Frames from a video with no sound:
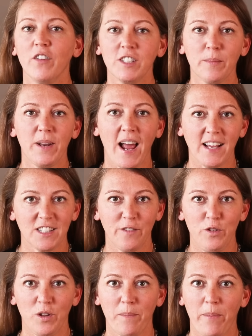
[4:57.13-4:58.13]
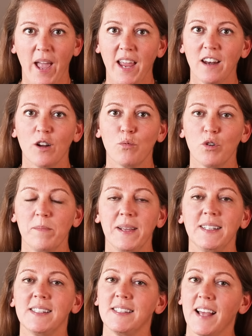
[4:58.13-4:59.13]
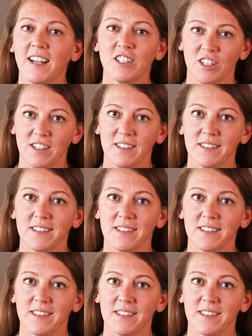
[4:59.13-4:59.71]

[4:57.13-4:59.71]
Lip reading: I've also been asked if you can paint a room in sections.